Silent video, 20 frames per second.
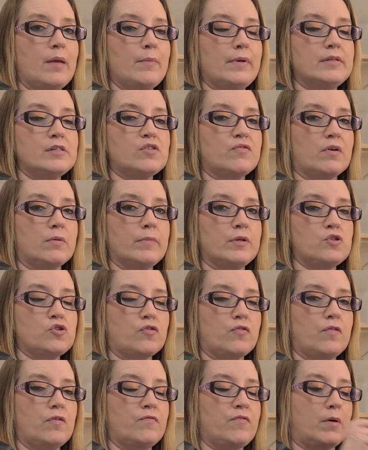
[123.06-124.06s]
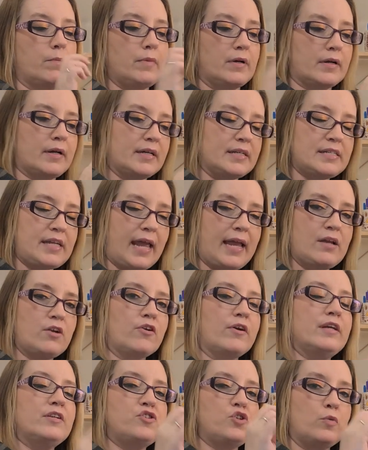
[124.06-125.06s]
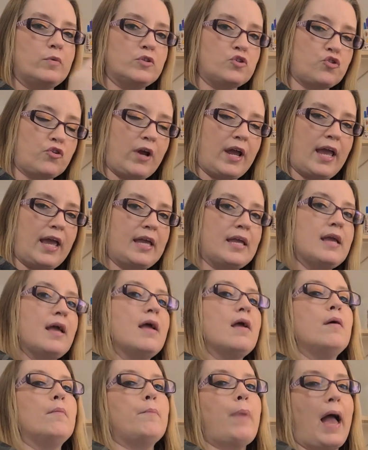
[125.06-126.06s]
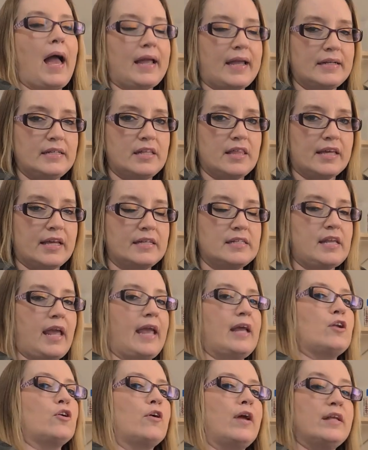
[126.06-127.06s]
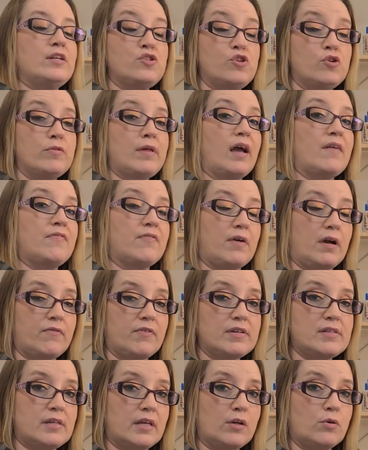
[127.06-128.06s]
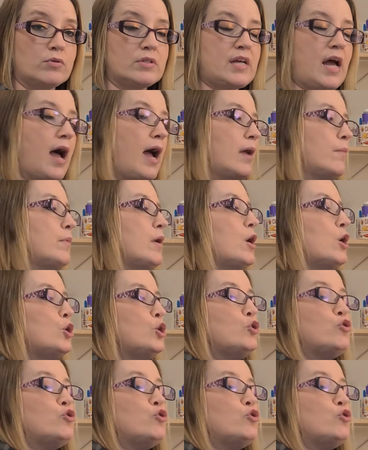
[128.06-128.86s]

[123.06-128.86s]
diamonds from a, from a container into a tray back into the container and do that for every single time.